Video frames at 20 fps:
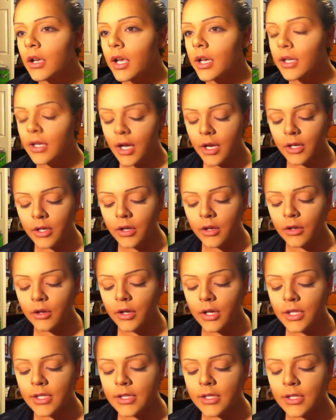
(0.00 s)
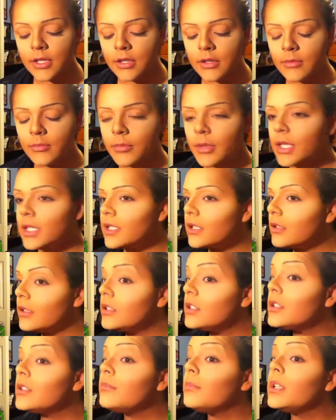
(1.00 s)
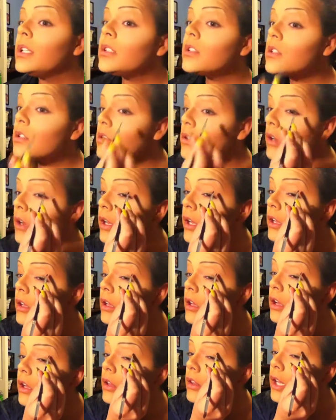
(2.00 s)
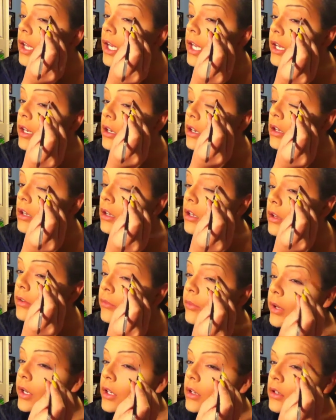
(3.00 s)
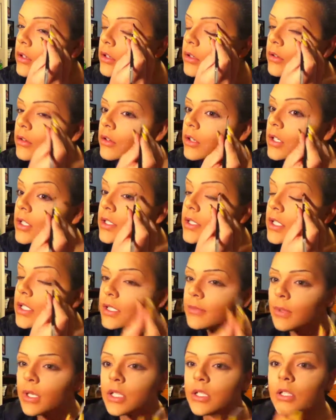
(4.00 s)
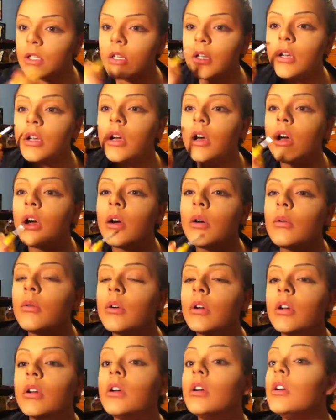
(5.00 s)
and cutting your crease basically just means drawing a line of where your new crease is meant to go.